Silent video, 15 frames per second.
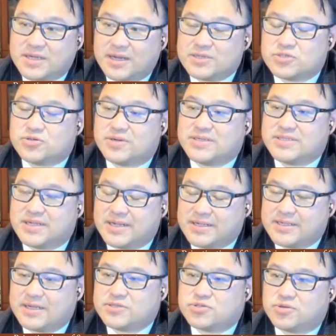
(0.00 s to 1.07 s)
countries and
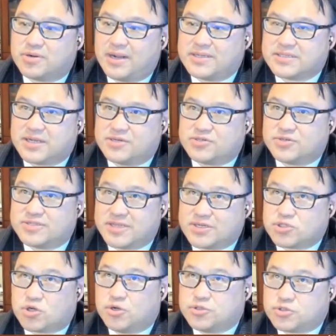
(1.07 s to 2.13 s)
industrialized countries that
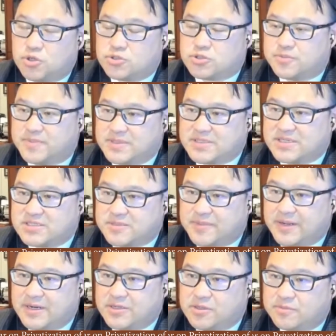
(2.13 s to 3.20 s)
chose not to
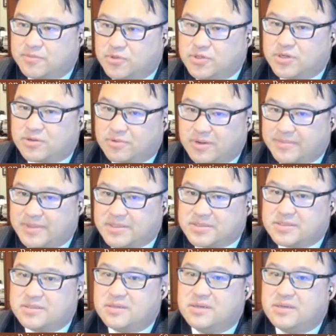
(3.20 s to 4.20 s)
participate in the Moon Agreement,